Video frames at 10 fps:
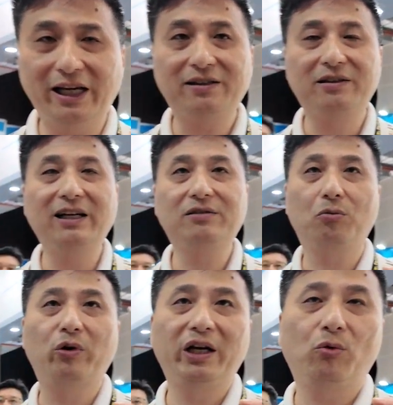Yes, this
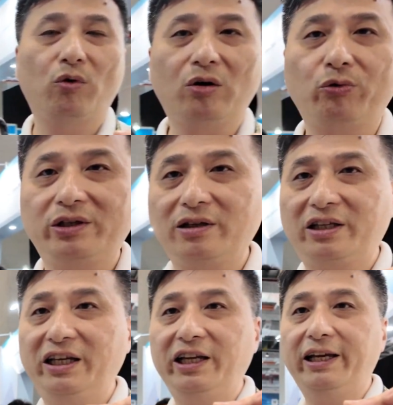we work with the
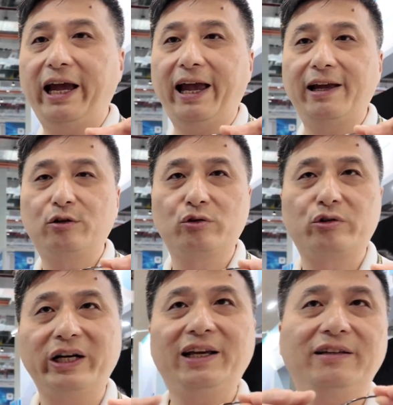TDK to
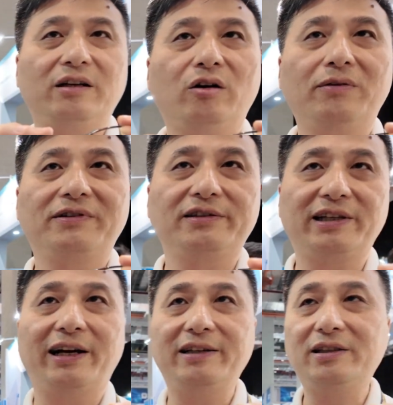shrinking all the
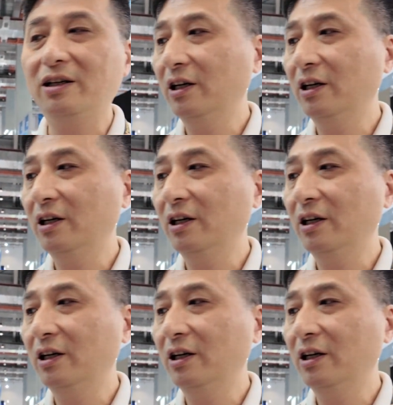size.